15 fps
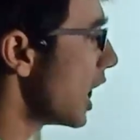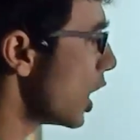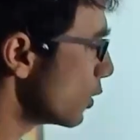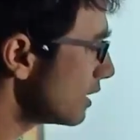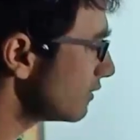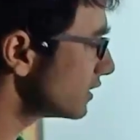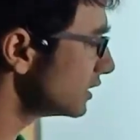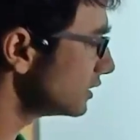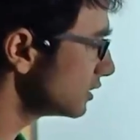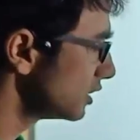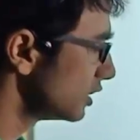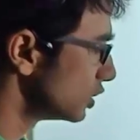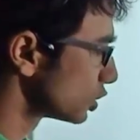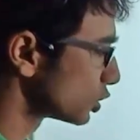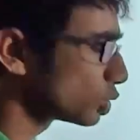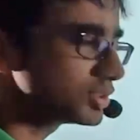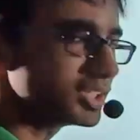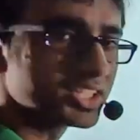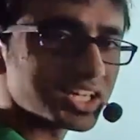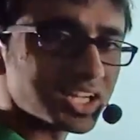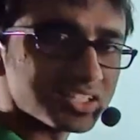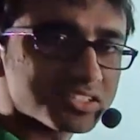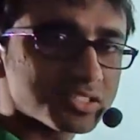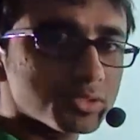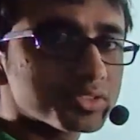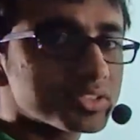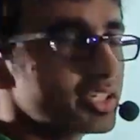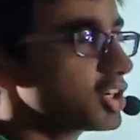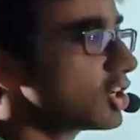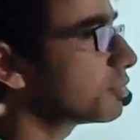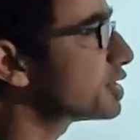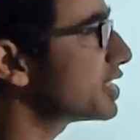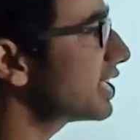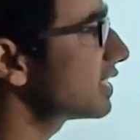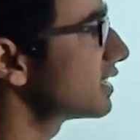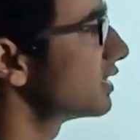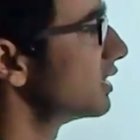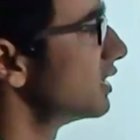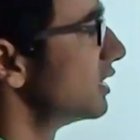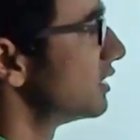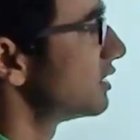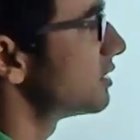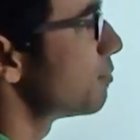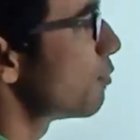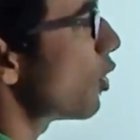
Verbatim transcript: However, through the translucent object, the